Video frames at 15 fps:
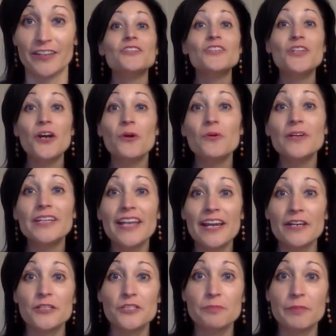No one
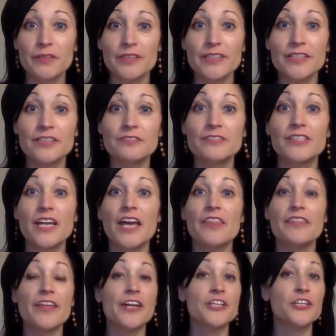else believes
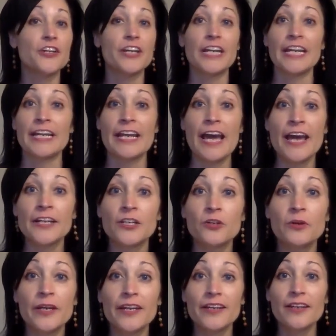that you're
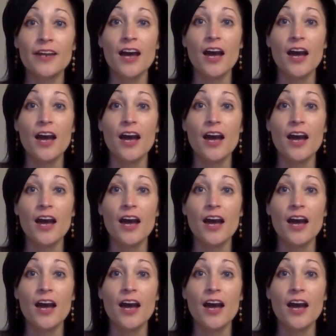inadequate,